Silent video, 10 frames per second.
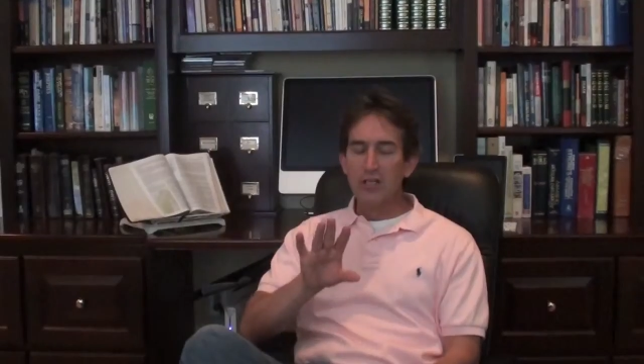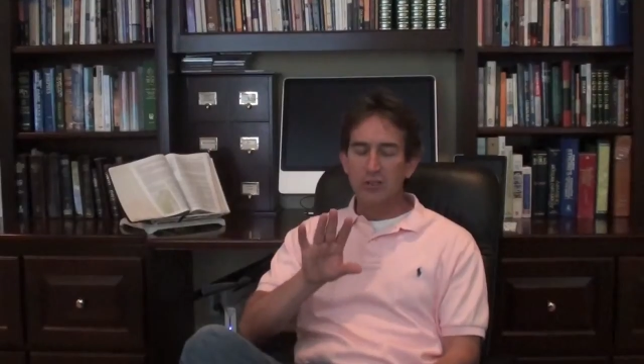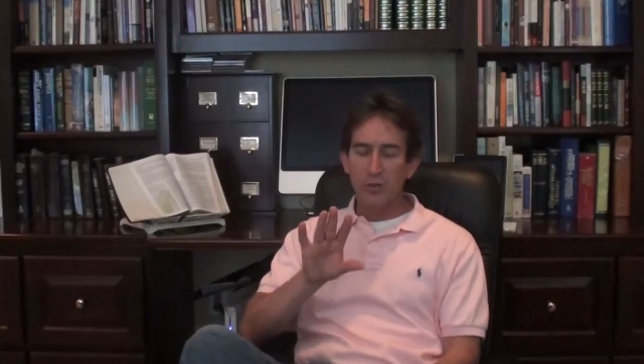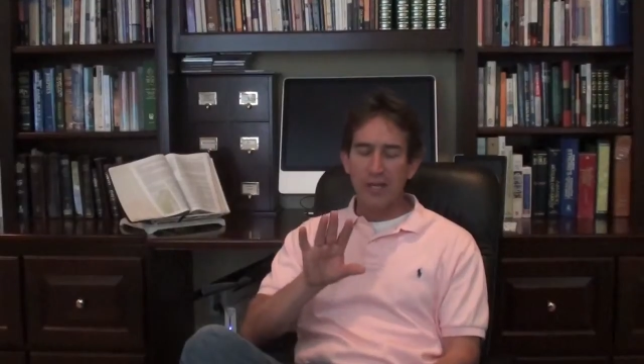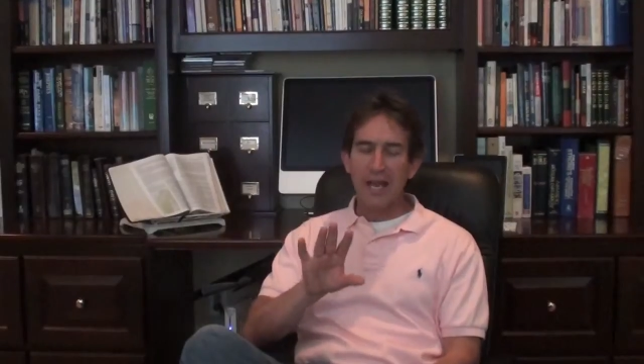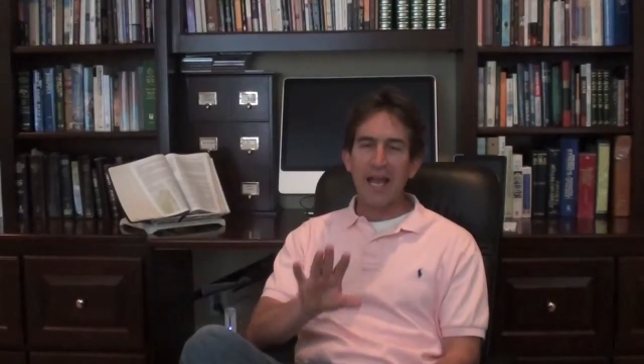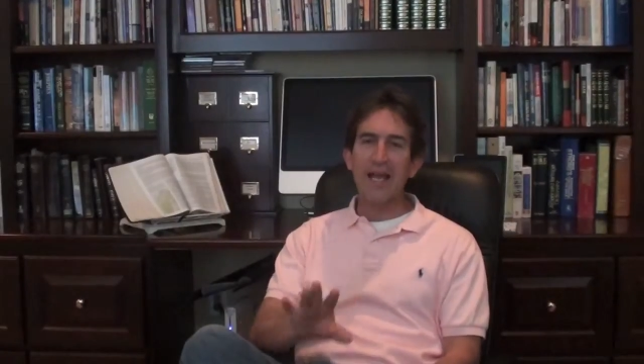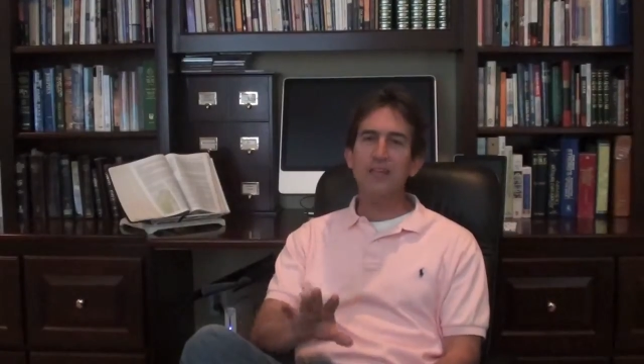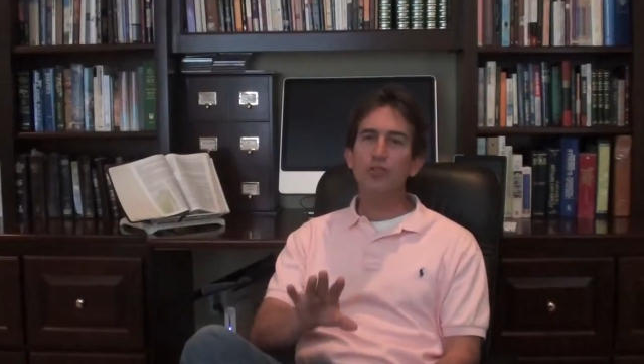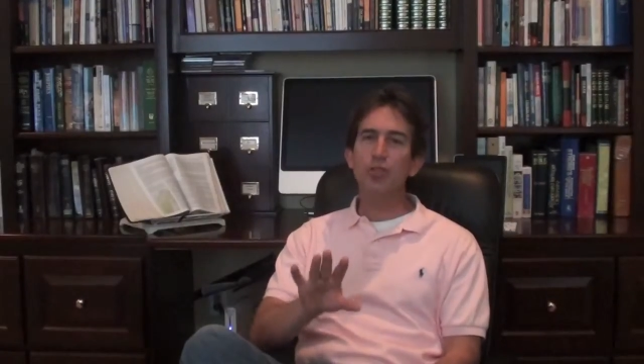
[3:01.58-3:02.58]
So that
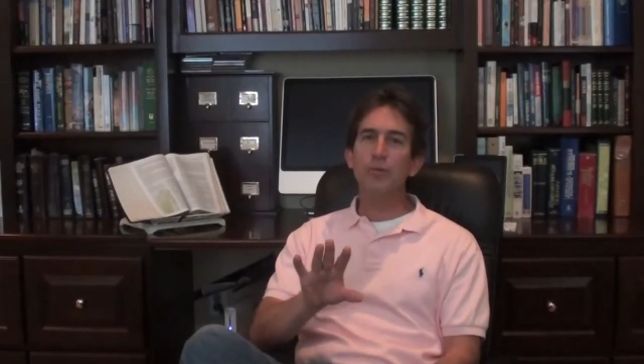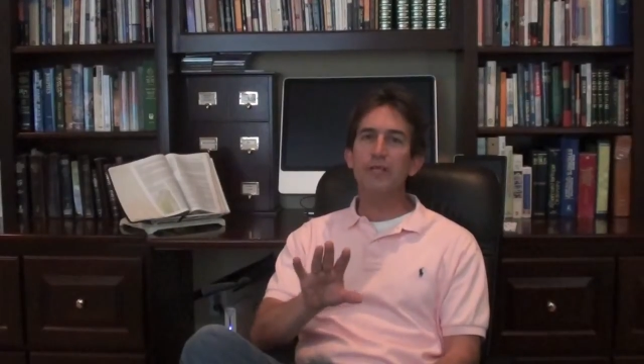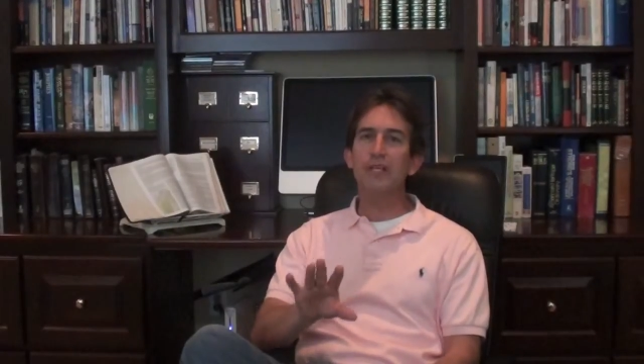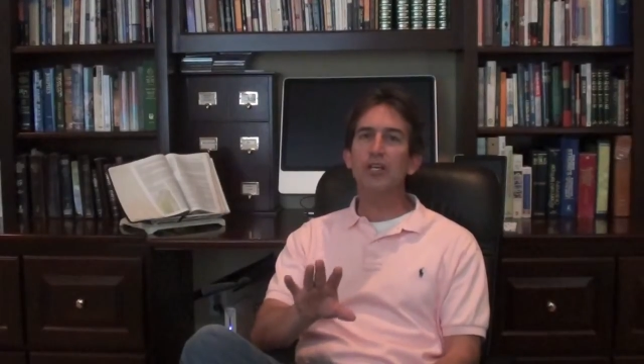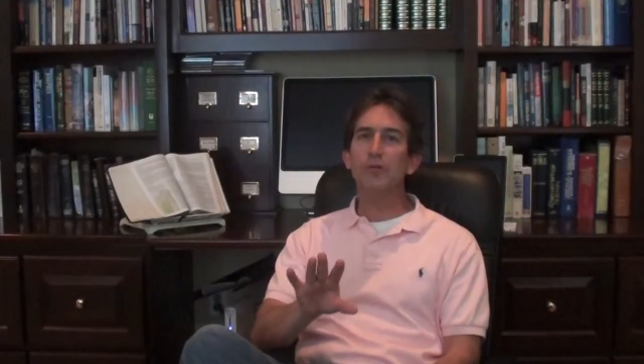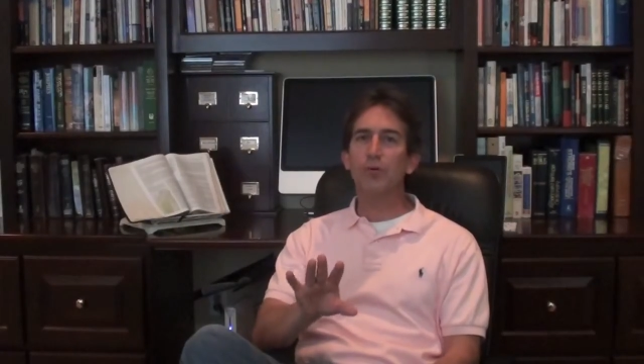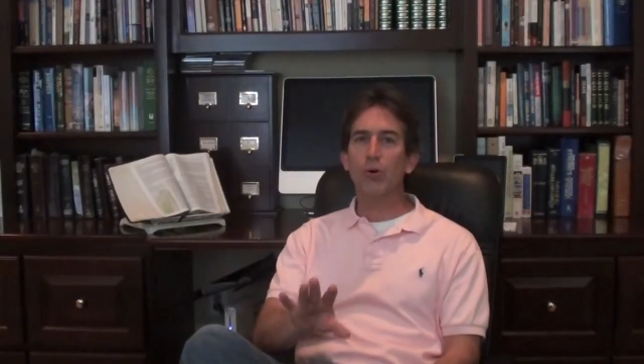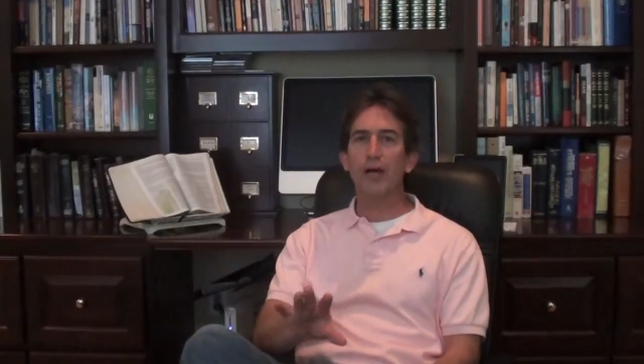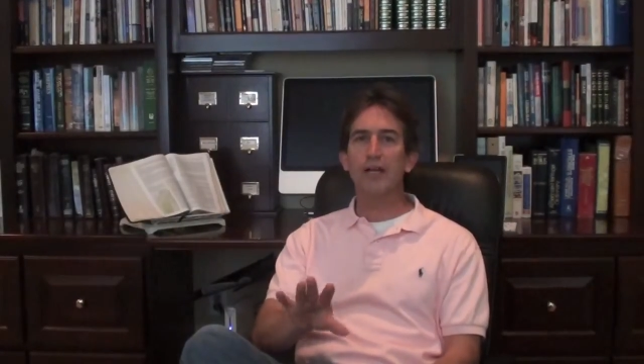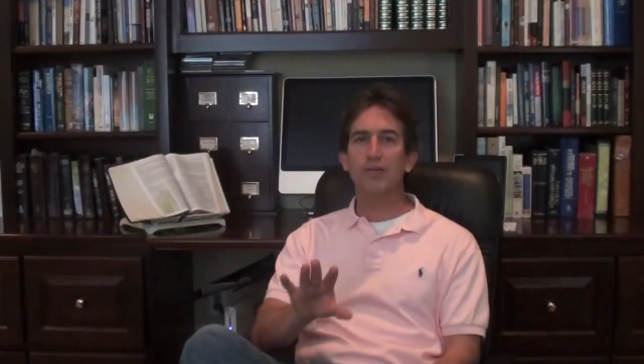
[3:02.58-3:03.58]
as you begin to
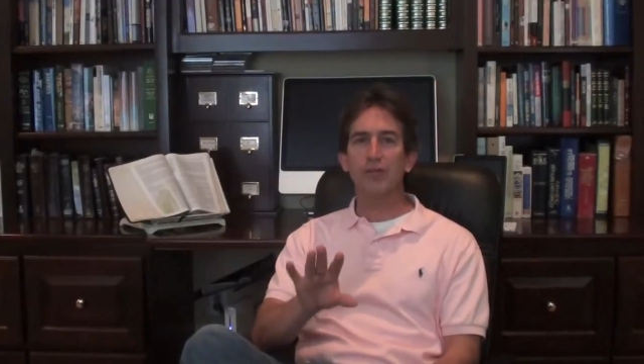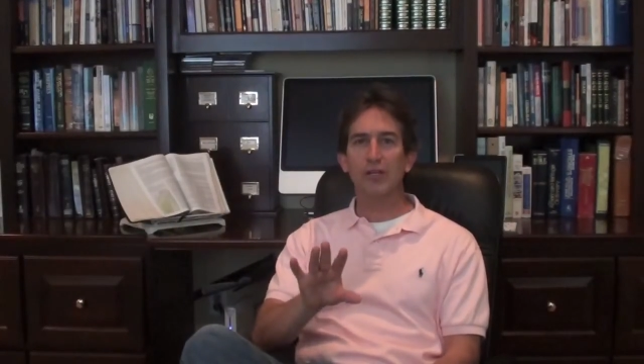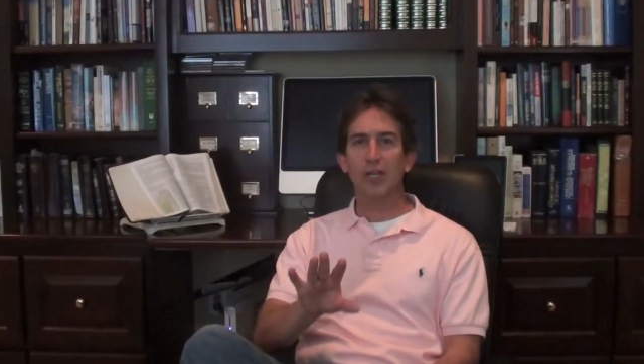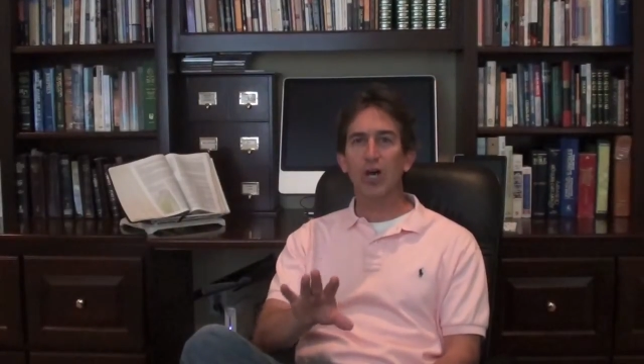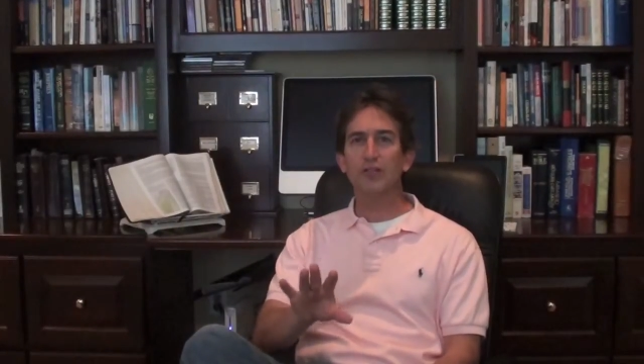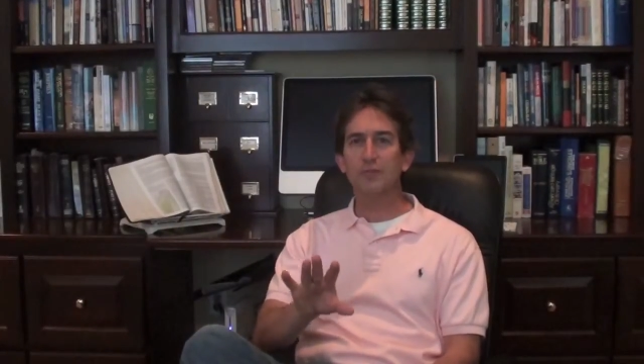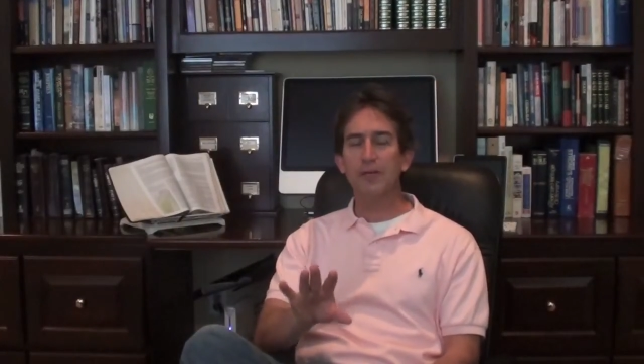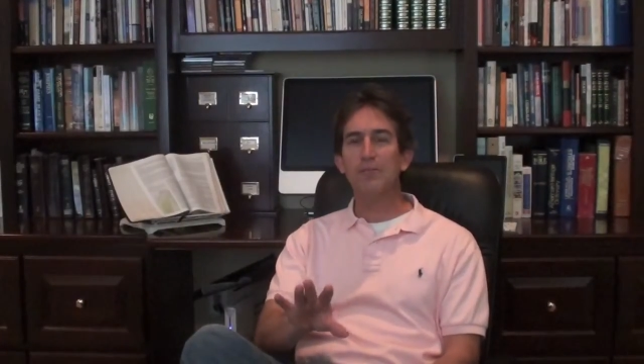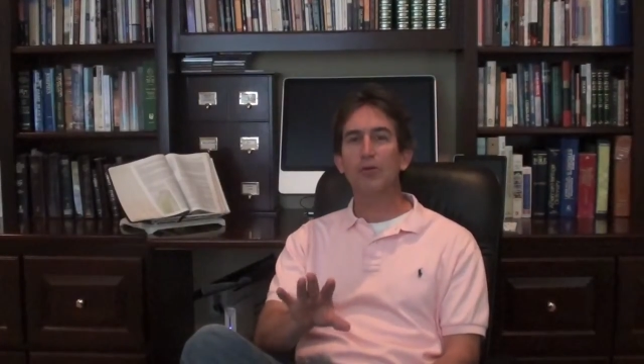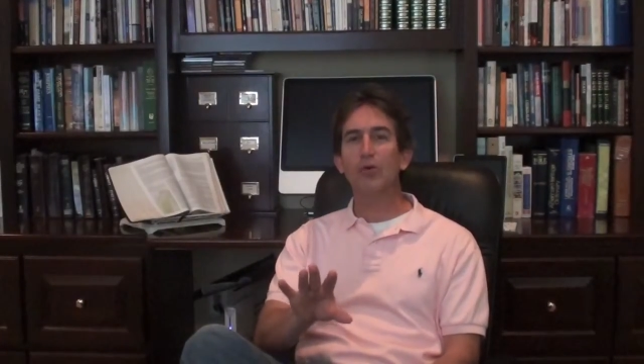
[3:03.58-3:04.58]
pray for the lost
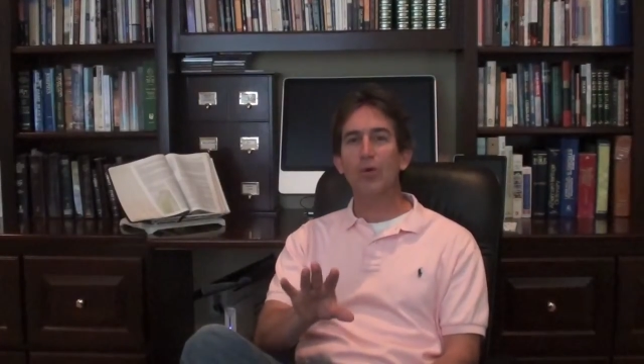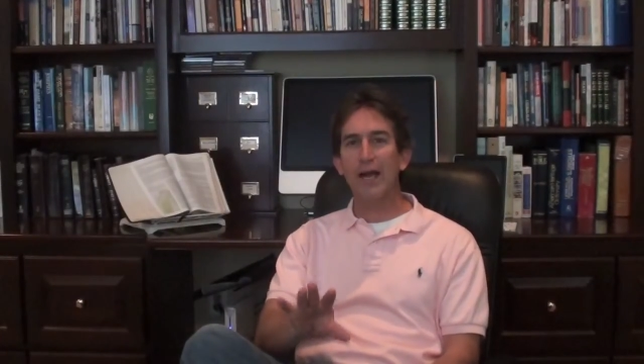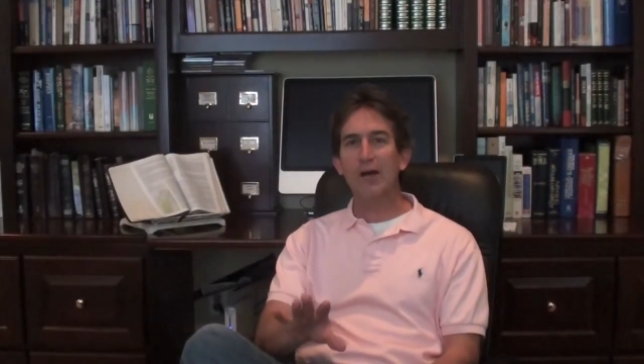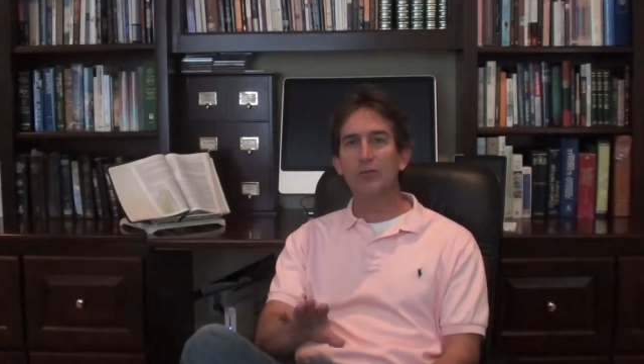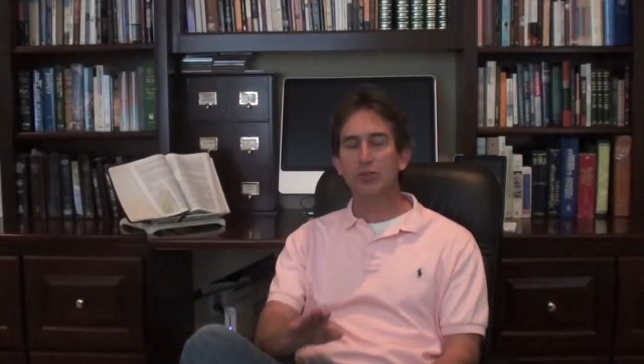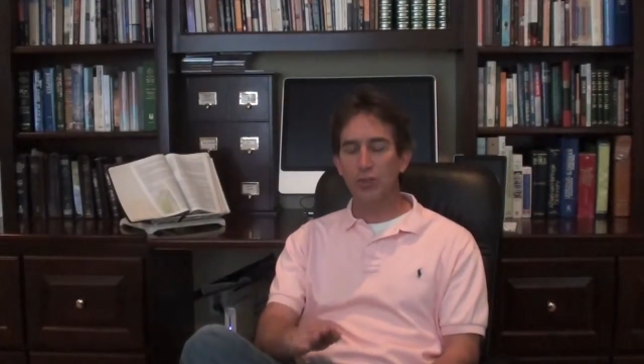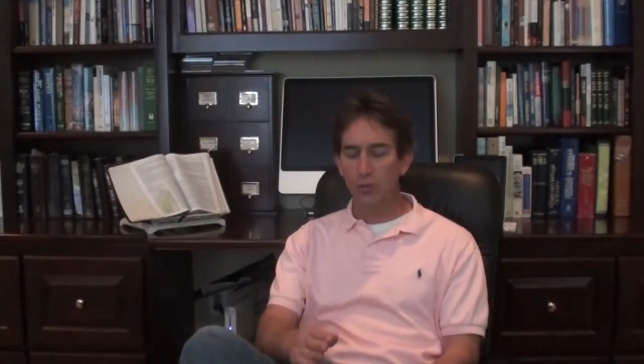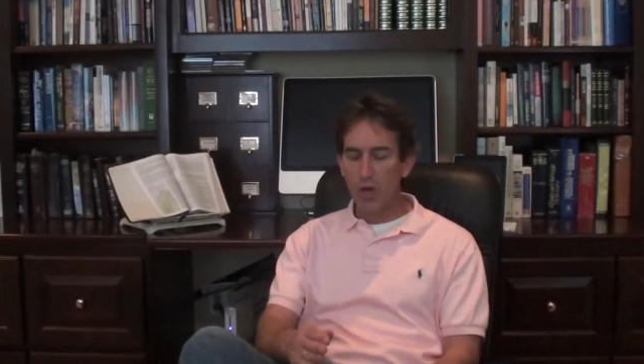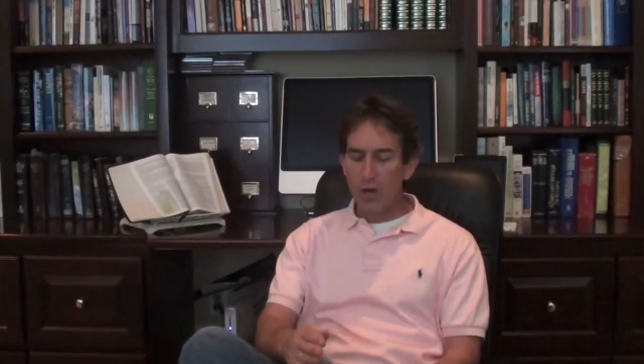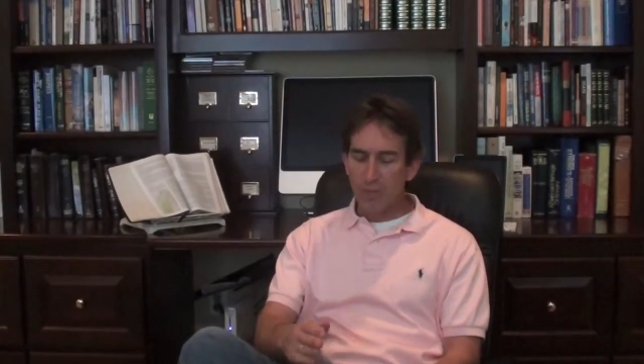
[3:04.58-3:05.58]
people around
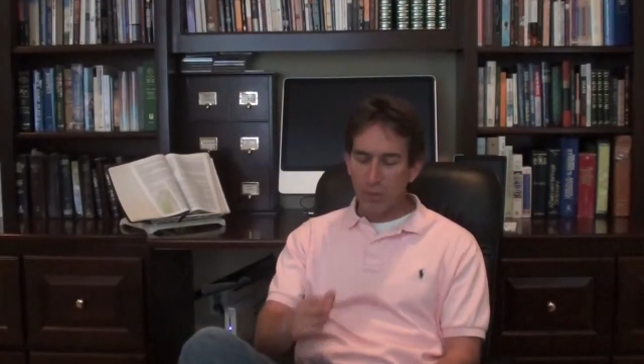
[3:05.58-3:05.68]
you,